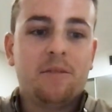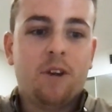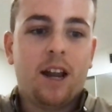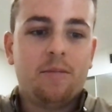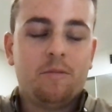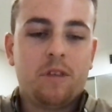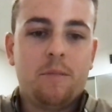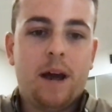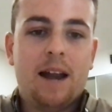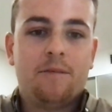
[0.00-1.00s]
run with
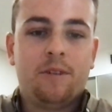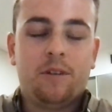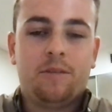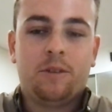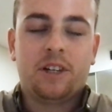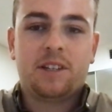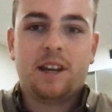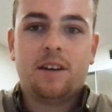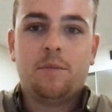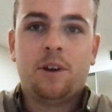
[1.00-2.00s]
the bat for an
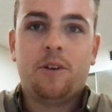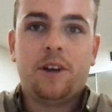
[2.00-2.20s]
extended period